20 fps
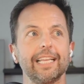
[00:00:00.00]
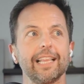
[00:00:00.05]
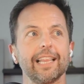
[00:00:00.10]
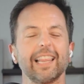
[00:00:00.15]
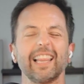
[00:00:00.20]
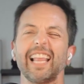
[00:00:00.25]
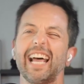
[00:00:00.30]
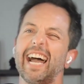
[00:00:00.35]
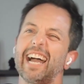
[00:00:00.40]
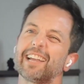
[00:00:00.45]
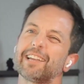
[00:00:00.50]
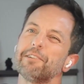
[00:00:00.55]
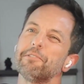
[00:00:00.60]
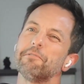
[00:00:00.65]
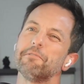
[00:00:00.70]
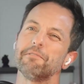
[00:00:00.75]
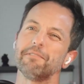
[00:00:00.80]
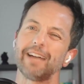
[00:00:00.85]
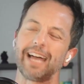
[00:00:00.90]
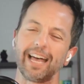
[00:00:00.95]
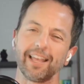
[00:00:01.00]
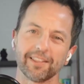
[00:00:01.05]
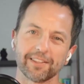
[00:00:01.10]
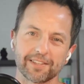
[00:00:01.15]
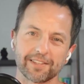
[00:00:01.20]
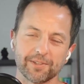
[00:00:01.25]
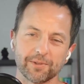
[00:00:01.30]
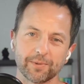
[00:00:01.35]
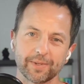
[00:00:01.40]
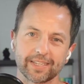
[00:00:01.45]
lack of
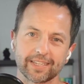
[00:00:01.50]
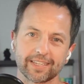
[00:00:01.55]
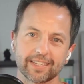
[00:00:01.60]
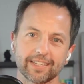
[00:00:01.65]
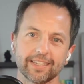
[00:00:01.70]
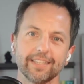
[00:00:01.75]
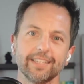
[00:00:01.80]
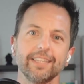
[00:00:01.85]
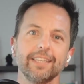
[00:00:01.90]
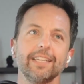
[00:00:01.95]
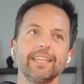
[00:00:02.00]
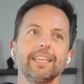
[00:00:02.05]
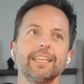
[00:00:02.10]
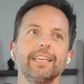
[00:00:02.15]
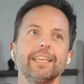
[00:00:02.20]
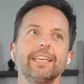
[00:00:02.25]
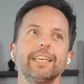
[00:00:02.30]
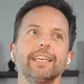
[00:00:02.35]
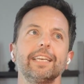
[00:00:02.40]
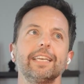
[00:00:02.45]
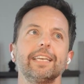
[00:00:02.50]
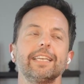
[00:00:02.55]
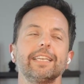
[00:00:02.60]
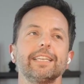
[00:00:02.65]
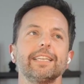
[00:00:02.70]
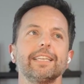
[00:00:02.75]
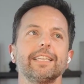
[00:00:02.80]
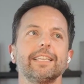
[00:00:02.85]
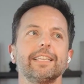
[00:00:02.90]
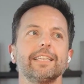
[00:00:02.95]
valuing
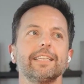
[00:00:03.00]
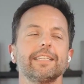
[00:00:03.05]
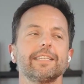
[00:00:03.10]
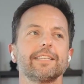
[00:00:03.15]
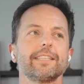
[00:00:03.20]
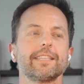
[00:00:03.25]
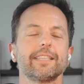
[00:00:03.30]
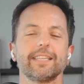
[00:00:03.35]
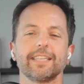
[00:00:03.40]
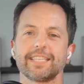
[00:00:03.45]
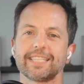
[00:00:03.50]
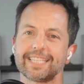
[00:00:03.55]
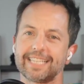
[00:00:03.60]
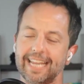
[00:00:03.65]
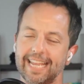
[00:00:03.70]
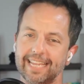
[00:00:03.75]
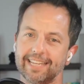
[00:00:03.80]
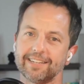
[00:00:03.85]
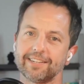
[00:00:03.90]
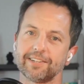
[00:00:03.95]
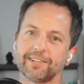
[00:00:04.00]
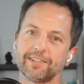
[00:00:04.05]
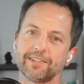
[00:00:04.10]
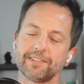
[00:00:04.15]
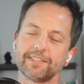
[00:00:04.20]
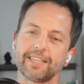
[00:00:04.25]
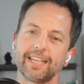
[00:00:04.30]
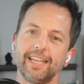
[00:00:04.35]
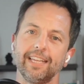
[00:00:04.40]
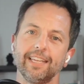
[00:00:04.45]
the
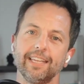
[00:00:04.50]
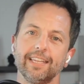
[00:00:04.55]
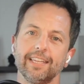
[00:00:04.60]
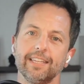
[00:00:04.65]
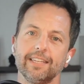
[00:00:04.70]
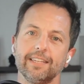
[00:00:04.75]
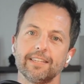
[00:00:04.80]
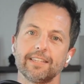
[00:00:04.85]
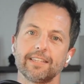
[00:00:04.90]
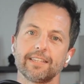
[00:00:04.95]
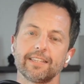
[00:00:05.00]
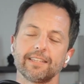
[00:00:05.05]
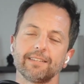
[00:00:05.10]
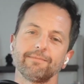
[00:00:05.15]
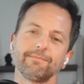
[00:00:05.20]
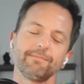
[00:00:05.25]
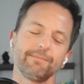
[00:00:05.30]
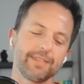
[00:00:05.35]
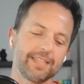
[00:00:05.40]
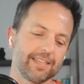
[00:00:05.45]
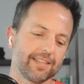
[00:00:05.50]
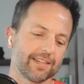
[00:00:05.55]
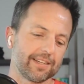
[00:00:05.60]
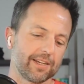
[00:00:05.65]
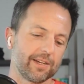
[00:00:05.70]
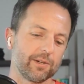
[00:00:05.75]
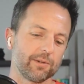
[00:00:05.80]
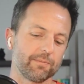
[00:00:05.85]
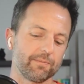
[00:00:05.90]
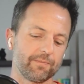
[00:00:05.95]
standards? And, you
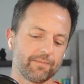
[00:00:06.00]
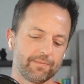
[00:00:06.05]
know,